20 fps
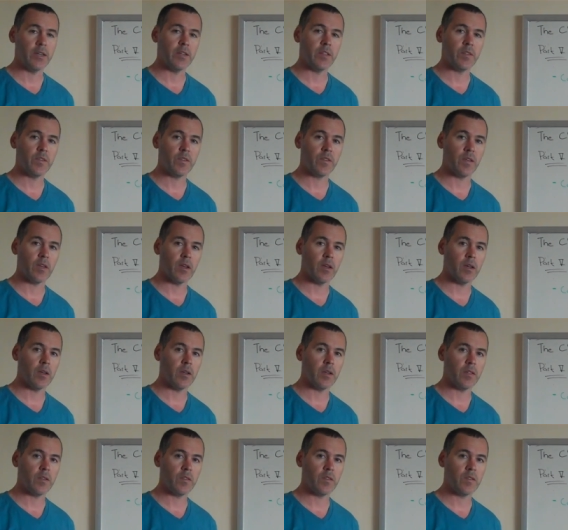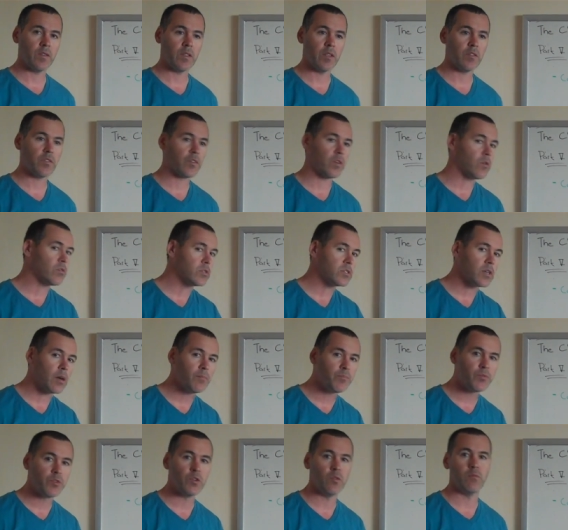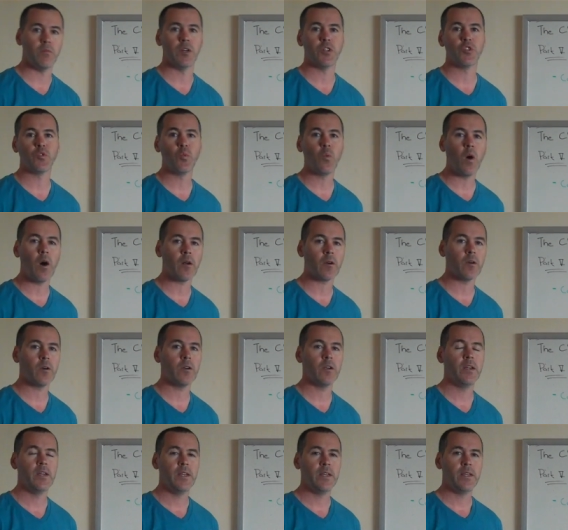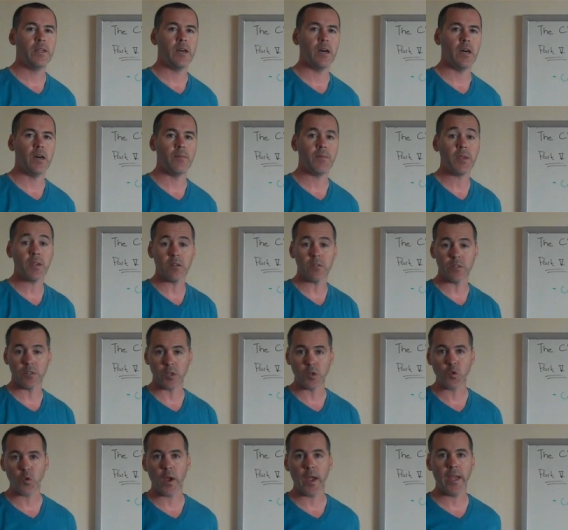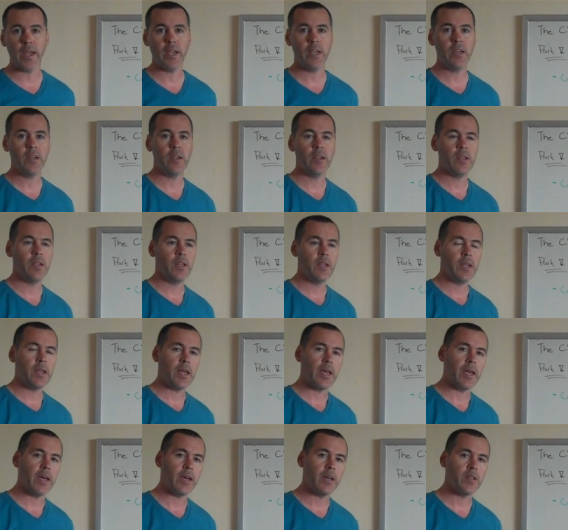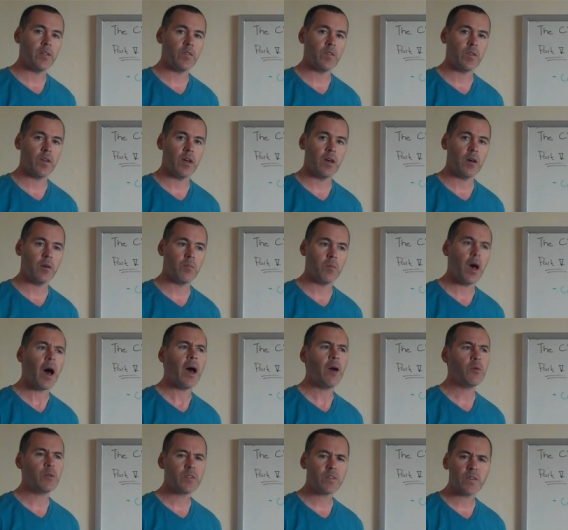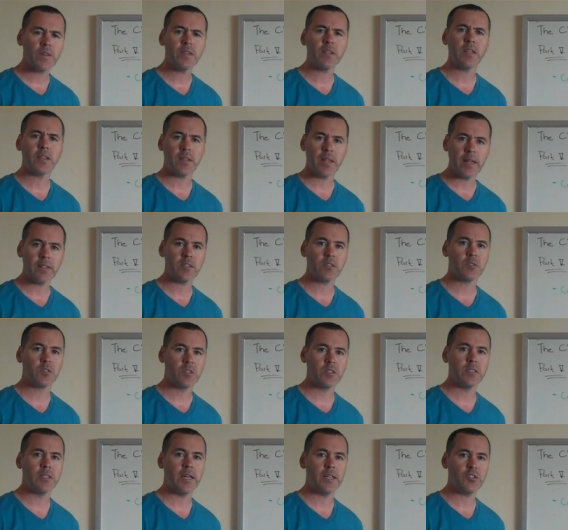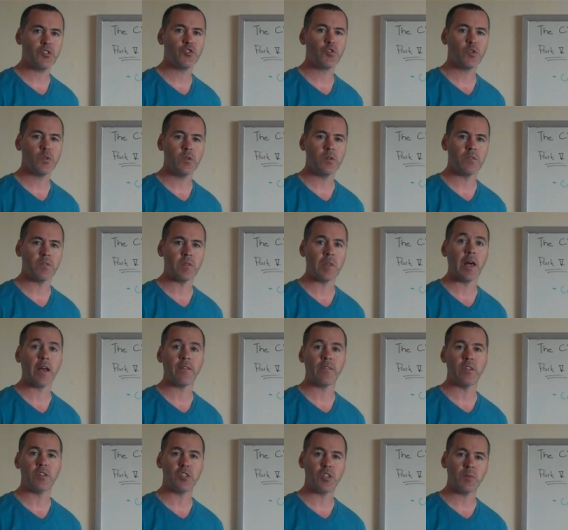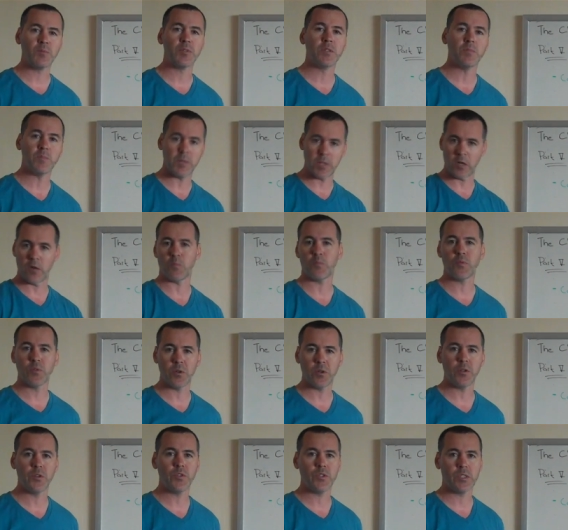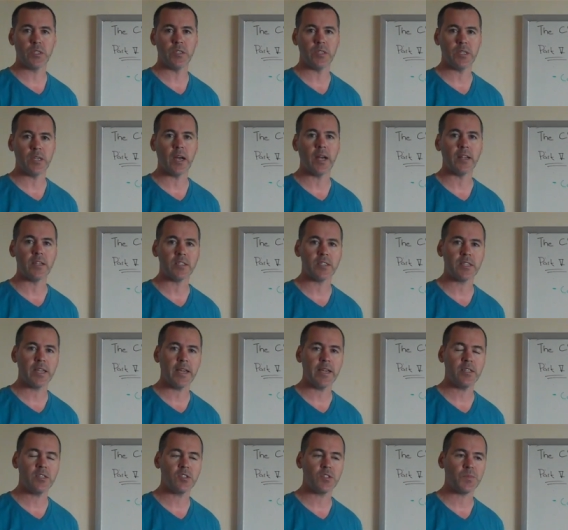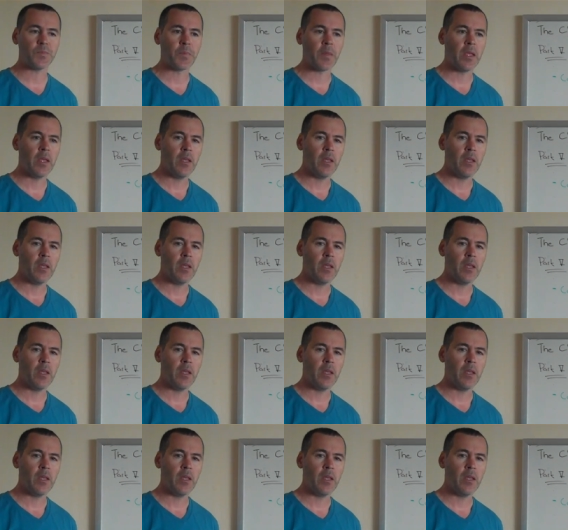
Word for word: It's, uh, it's, it soaks up too much water, um, it'll degrade, and um, I would say that that's, that's true of a lot of the gypsums that are produced in the United States.